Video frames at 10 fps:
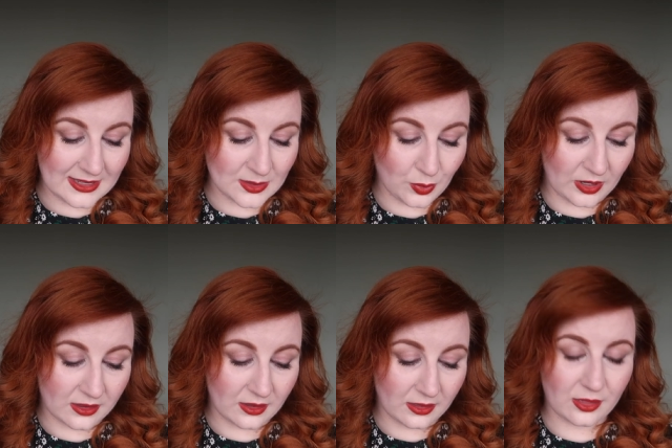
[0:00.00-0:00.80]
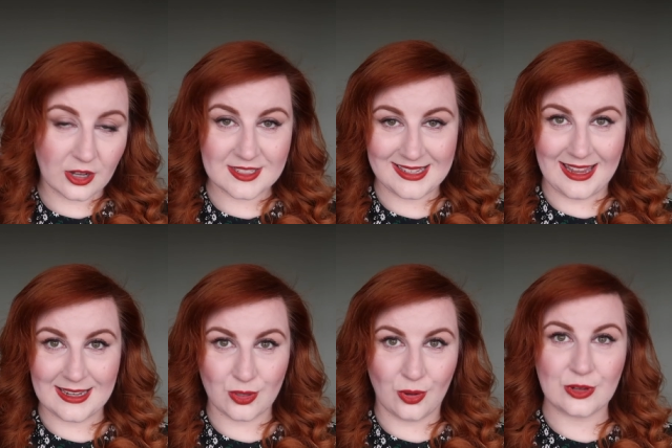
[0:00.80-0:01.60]
is worth
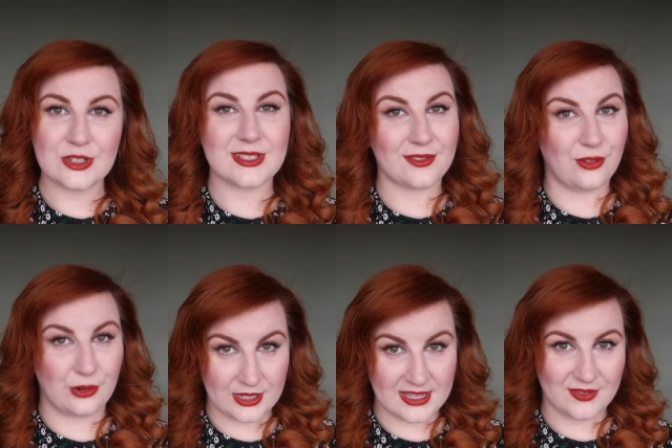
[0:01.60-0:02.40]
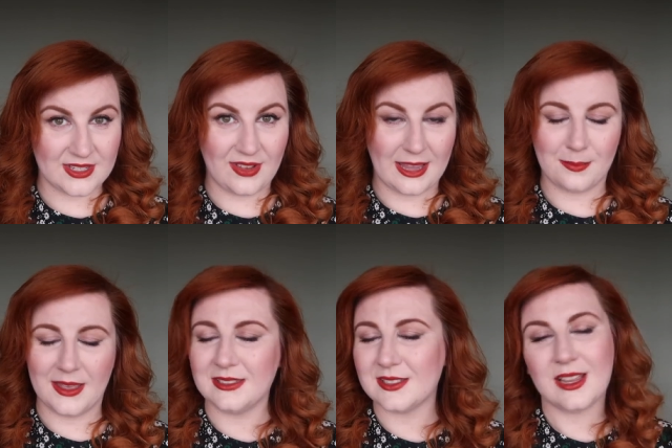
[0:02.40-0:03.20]
$38 for 75
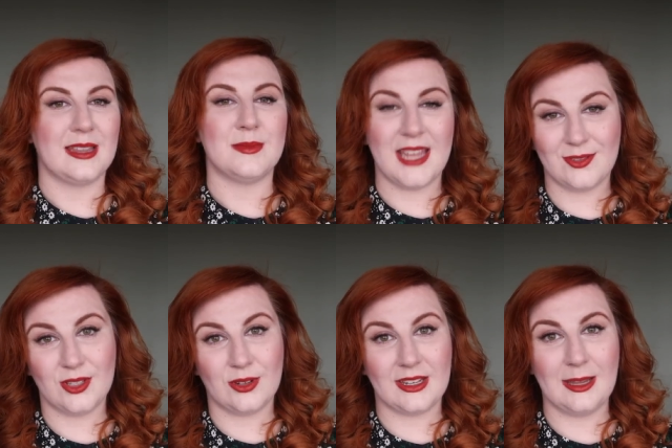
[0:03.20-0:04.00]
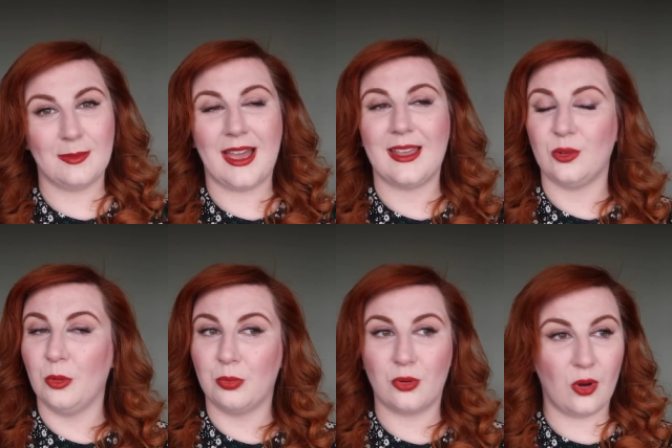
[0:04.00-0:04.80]
mils. I'm definitely going to keep that. You
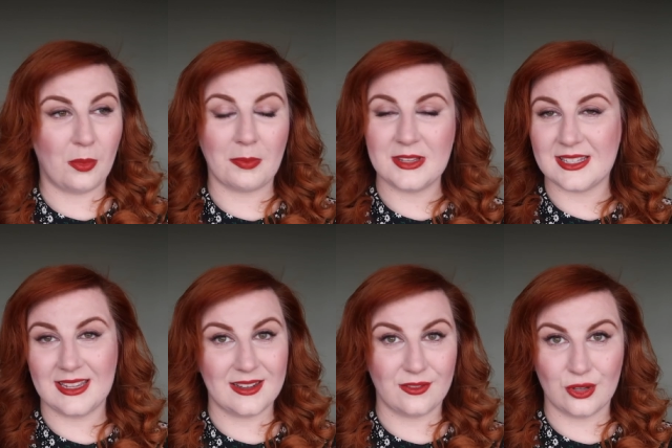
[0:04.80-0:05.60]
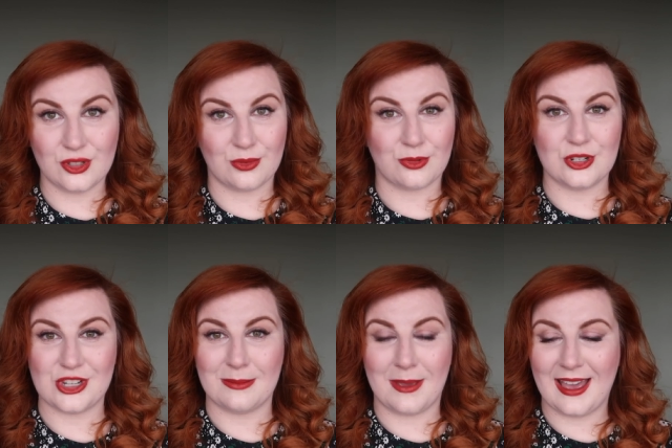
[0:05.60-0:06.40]
will probably see it in a future
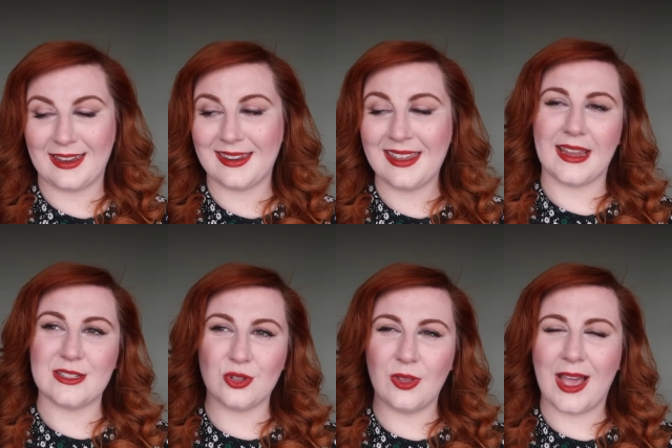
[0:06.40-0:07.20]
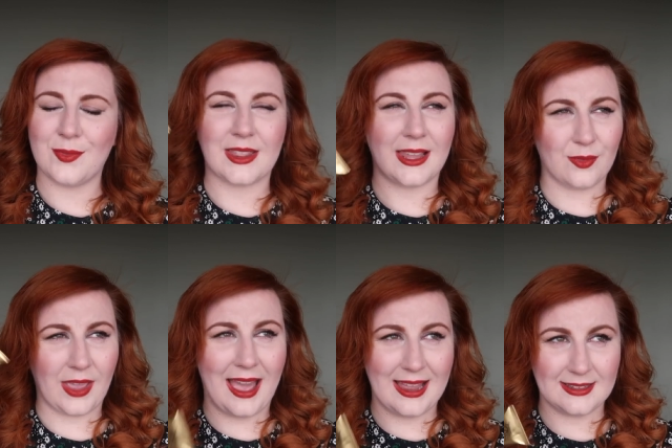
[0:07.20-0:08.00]
project pan. I do have, I think I've
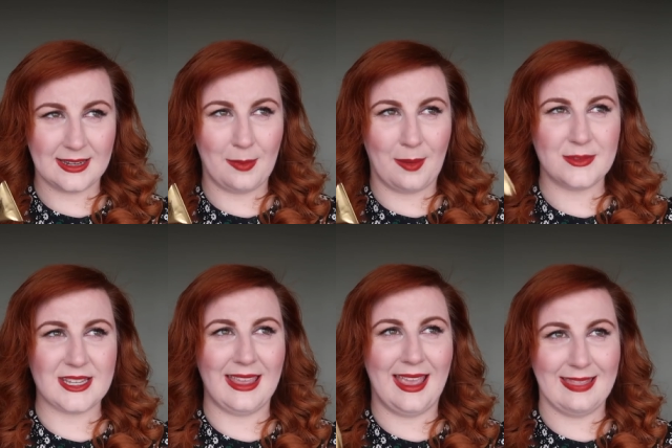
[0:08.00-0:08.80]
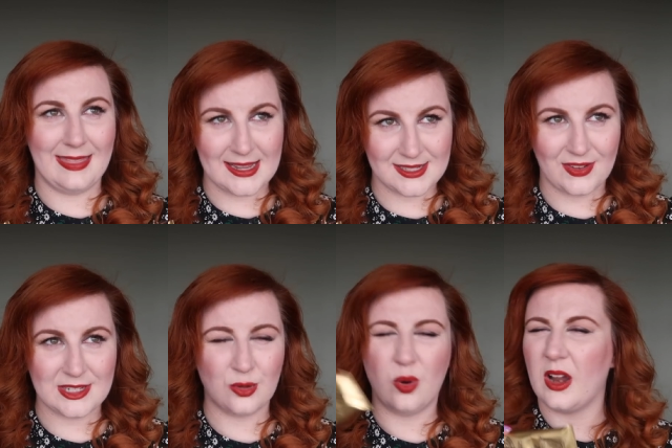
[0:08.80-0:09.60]
got a hand cream empty in this
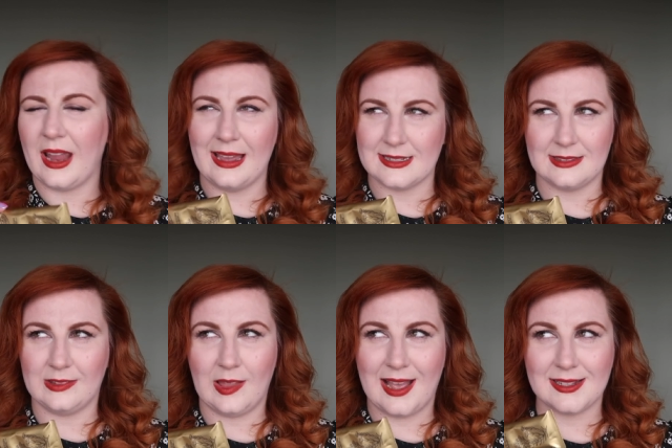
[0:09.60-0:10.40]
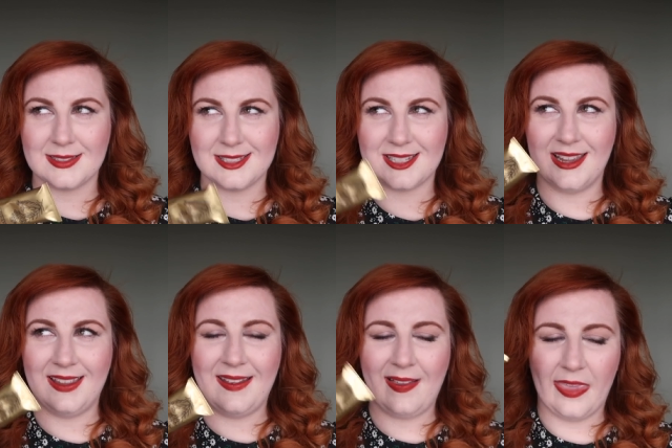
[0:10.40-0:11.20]
video or I had it in the last
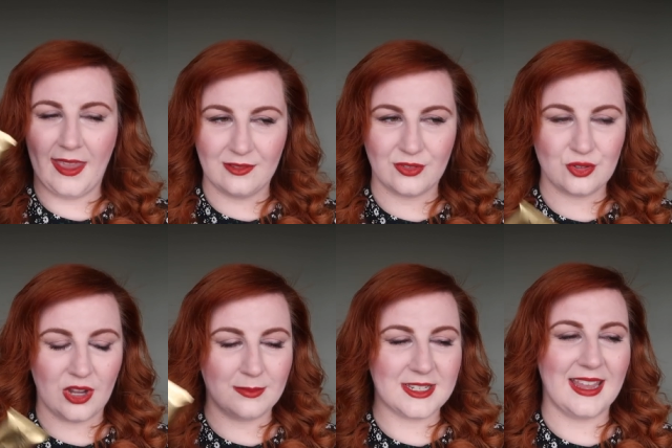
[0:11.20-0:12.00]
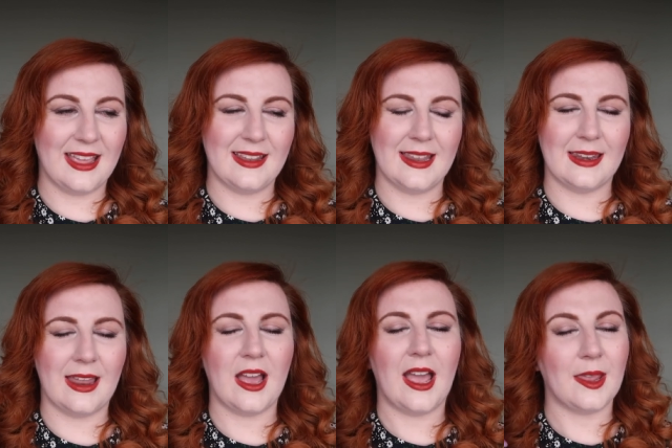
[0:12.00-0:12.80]
inventory update and then
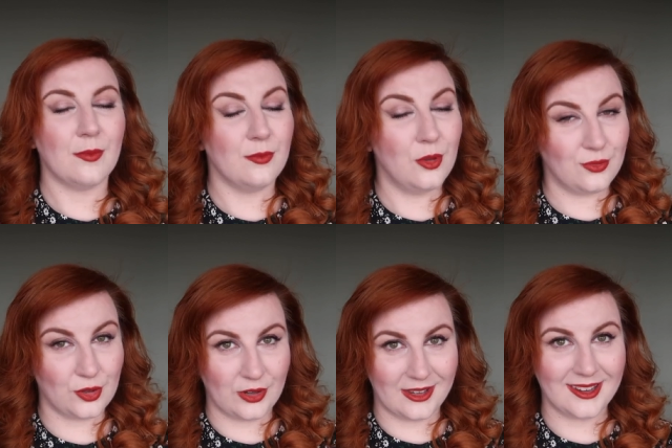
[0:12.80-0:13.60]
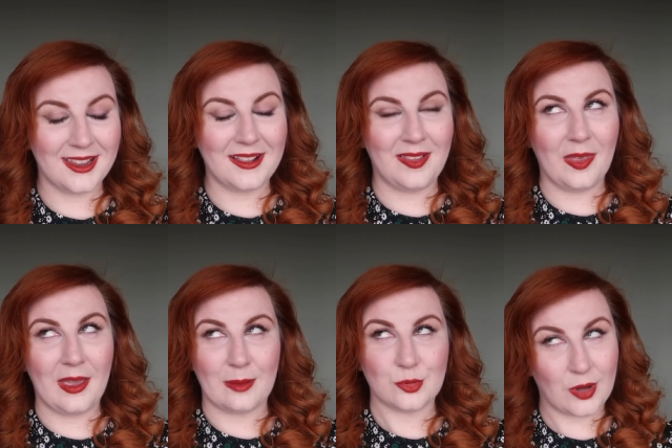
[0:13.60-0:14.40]
I have moved on I'm